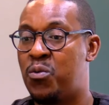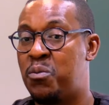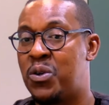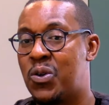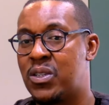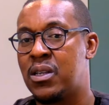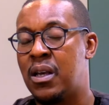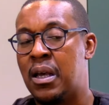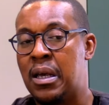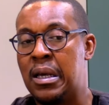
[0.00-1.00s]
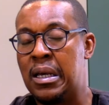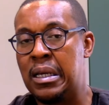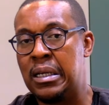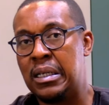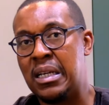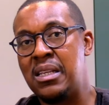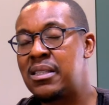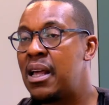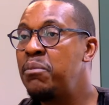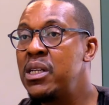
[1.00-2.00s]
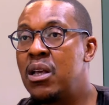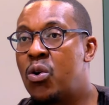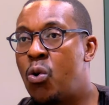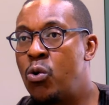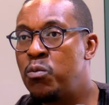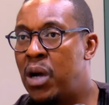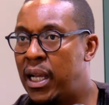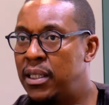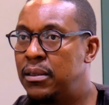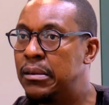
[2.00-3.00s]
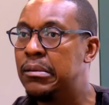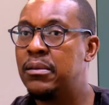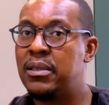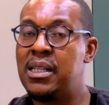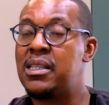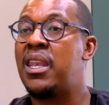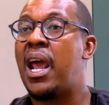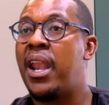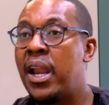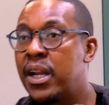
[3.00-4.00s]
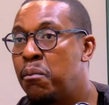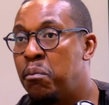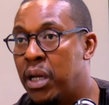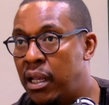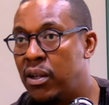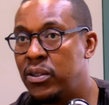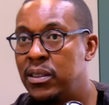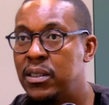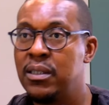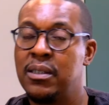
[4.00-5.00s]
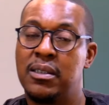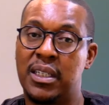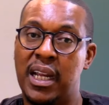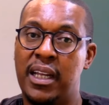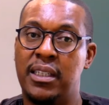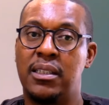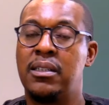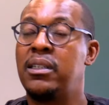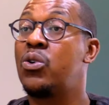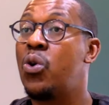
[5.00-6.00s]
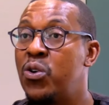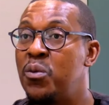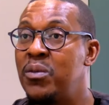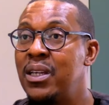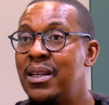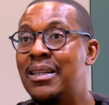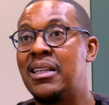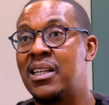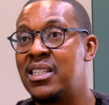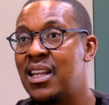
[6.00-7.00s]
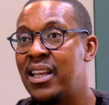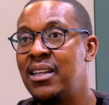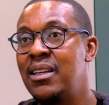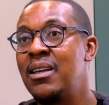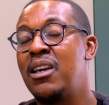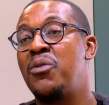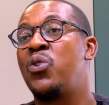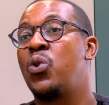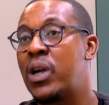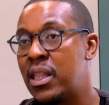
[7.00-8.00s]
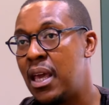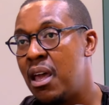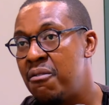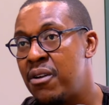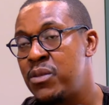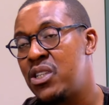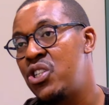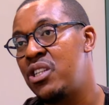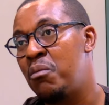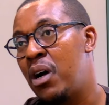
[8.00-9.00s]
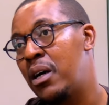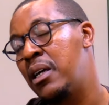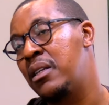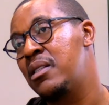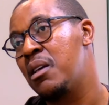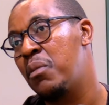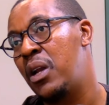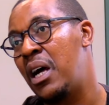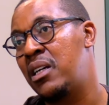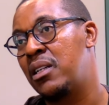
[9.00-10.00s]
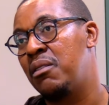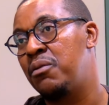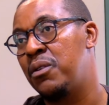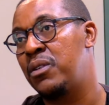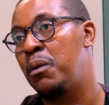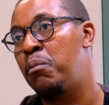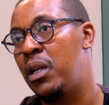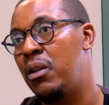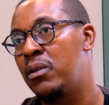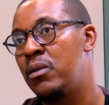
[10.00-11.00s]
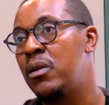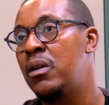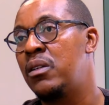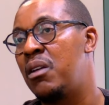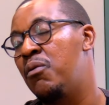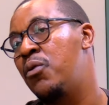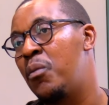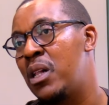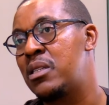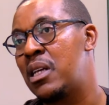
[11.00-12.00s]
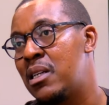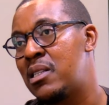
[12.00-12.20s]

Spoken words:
Because it is dubbed as a gold mine. It's a 900 billion rand economy nationally. If you look at the FMCG market, it's about 150 billion. The informal sector.